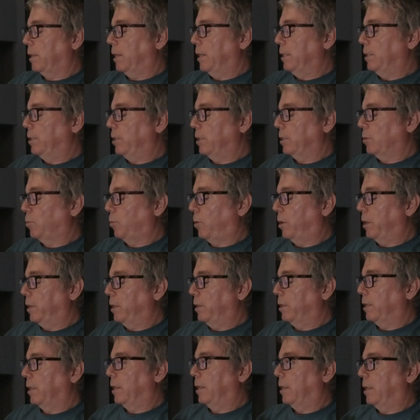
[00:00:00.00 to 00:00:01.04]
I just
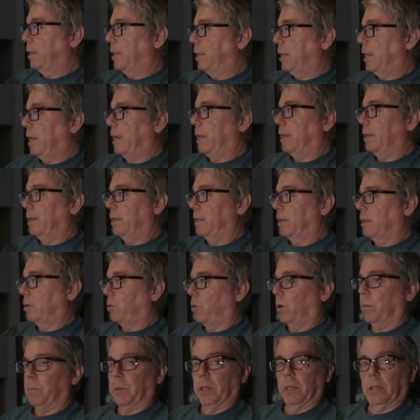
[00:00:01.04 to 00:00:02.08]
wanted to get
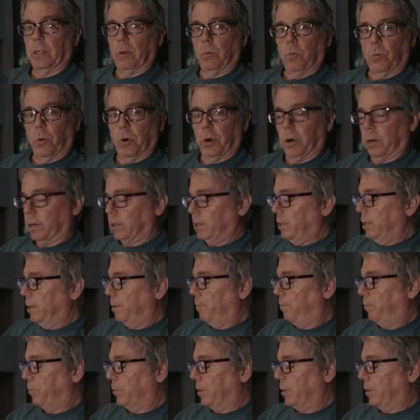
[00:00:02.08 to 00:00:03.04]
equipment that worked.